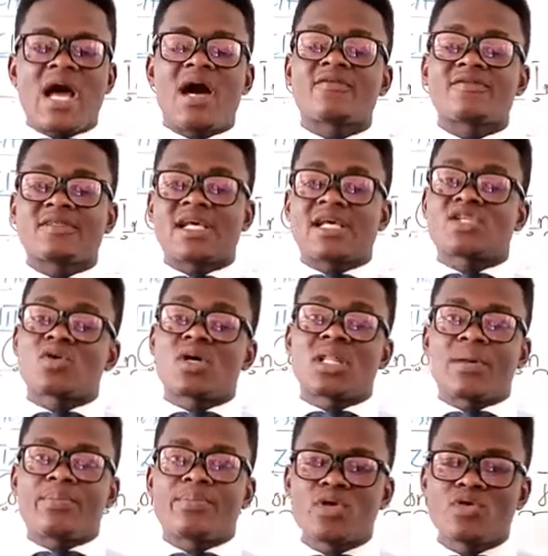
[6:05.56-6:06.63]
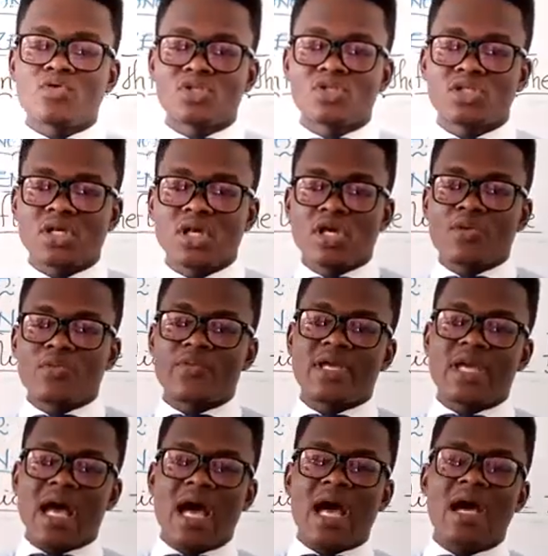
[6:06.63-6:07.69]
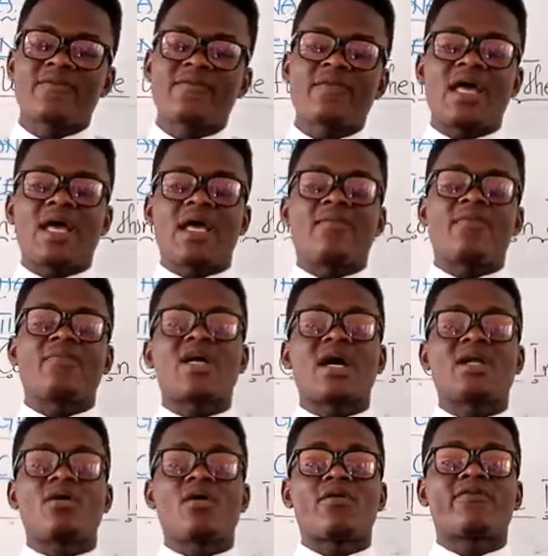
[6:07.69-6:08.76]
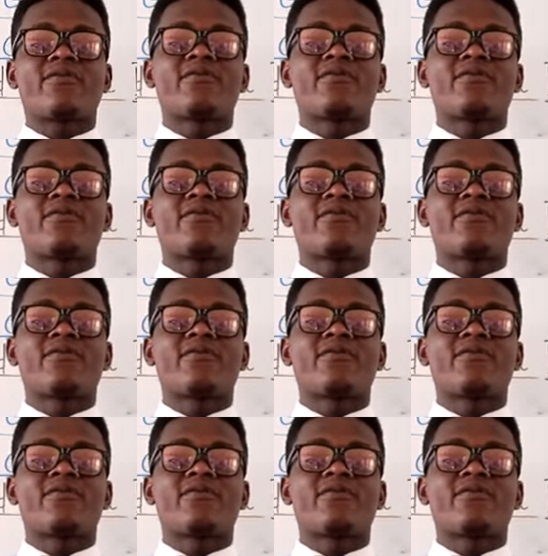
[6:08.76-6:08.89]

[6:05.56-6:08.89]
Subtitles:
sexual abuse, we have that of